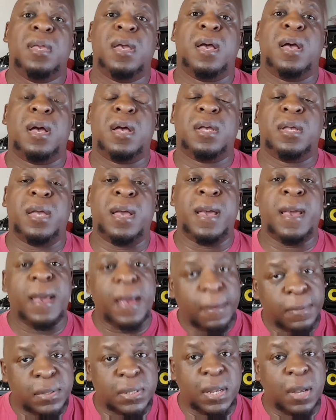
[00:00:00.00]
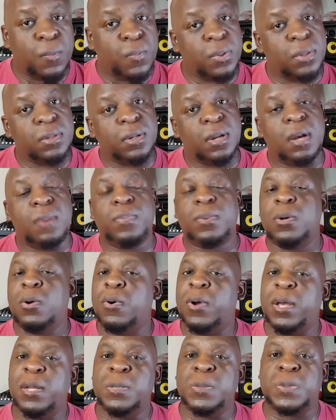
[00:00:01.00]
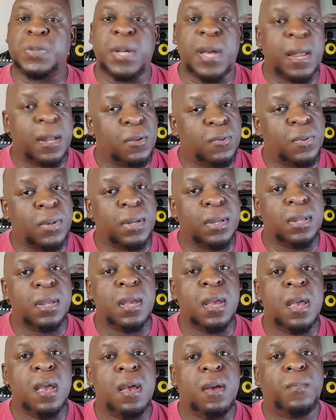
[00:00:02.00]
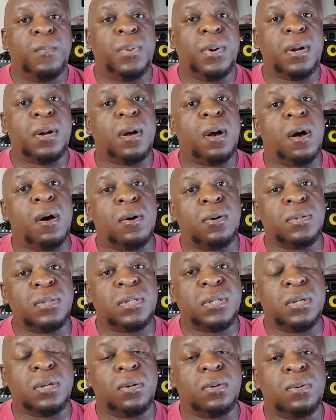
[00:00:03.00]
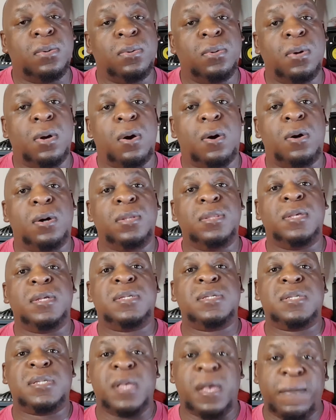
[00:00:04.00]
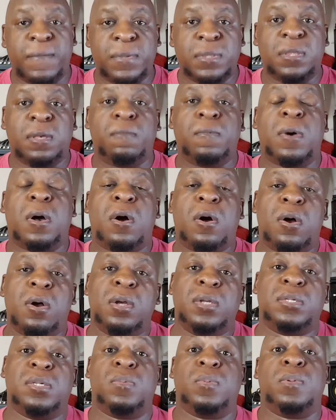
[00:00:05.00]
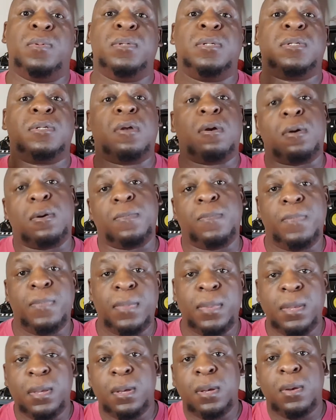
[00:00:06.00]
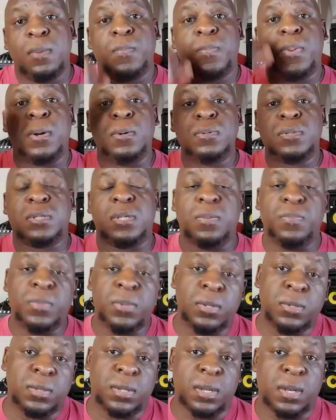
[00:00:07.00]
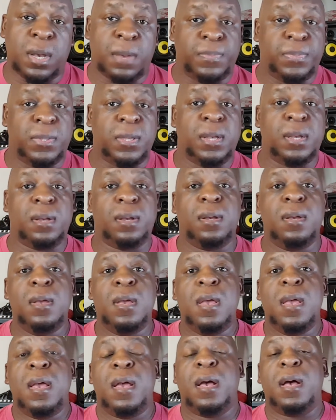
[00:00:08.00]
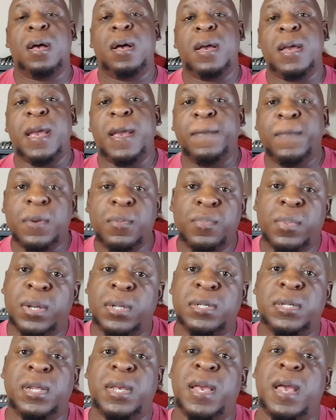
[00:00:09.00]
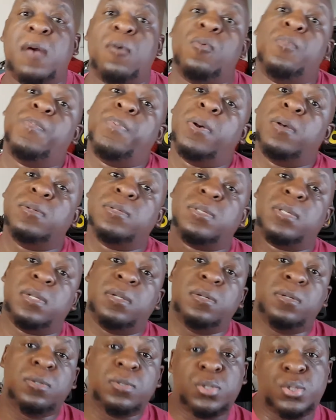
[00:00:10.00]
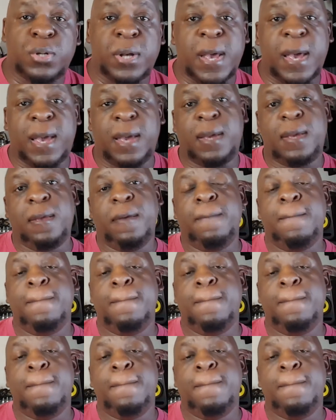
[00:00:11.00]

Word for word: I have set one up. Go ahead and follow it. But also on the 7th of August, I'm going to start posting music up there. Uh, every Monday, I will post a new track